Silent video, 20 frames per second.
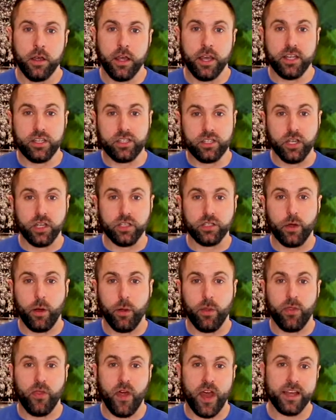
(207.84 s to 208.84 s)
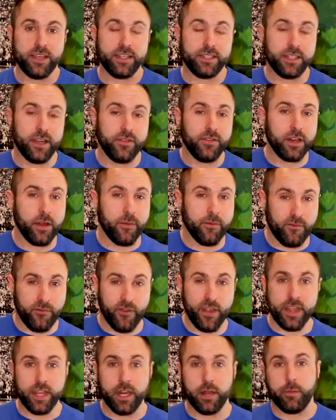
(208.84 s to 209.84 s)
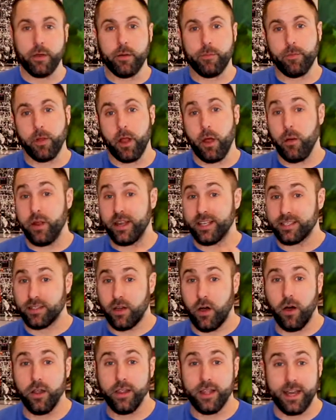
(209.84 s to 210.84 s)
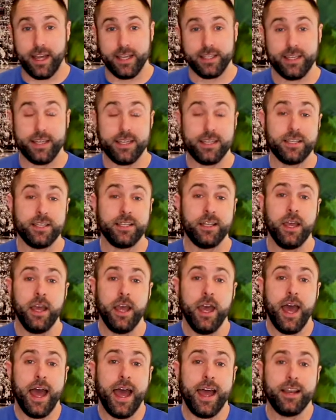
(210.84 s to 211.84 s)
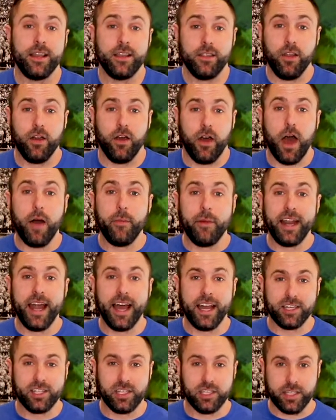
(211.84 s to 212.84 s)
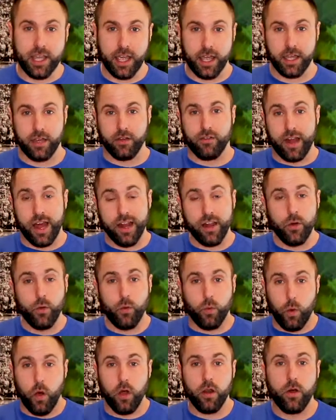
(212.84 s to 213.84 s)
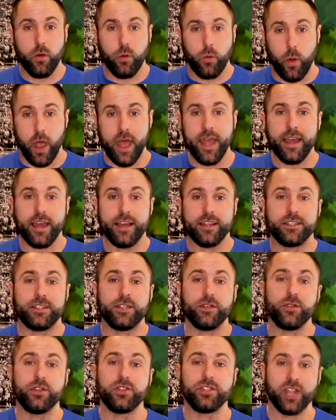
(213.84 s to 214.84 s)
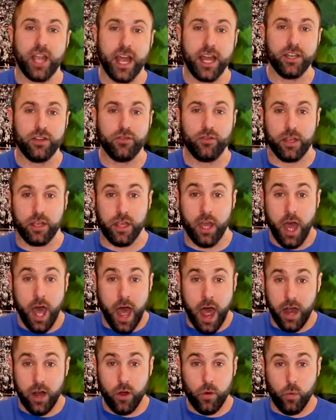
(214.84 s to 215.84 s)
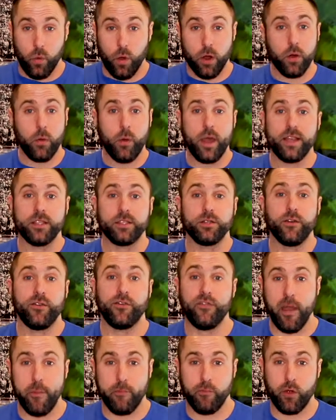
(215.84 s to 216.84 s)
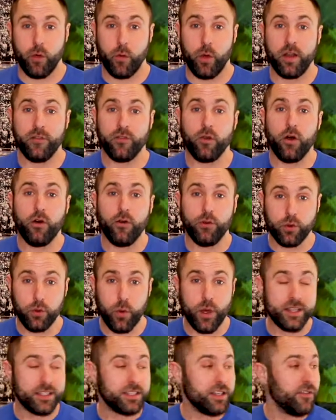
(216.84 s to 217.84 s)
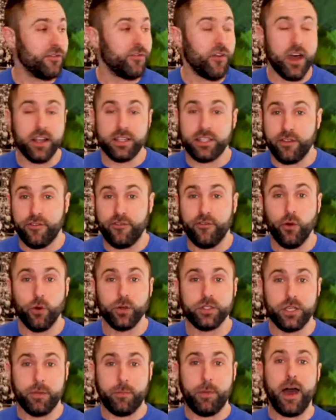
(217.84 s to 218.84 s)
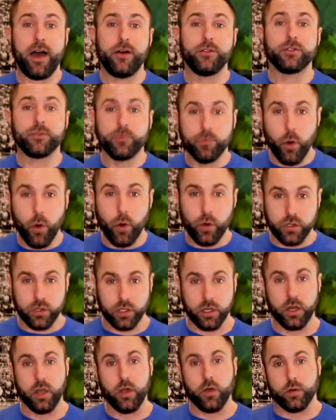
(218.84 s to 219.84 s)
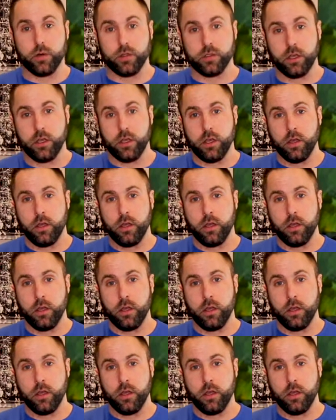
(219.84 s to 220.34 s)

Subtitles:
It's just gone Thanksgiving. I'm feeling a bit bloated. It's the holiday season. And look, I'm an action taker and I don't want to wait until January. I don't want to wait until February when I've got 20, 30, 40 pounds more to lose.